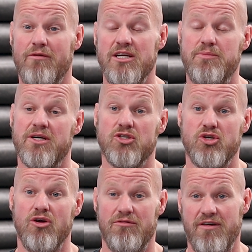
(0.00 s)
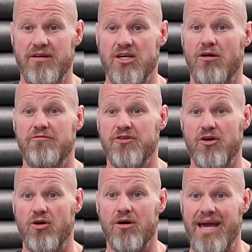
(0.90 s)
When you ask someone to rave about
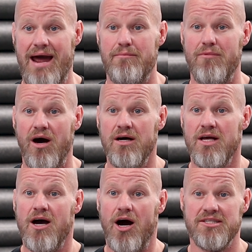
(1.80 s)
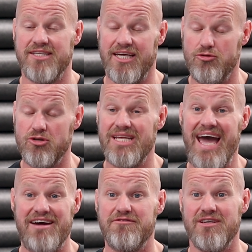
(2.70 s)
you on a video and you do it in the right
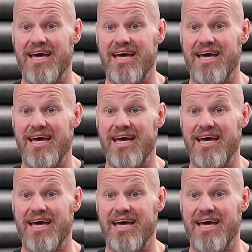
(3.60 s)
way,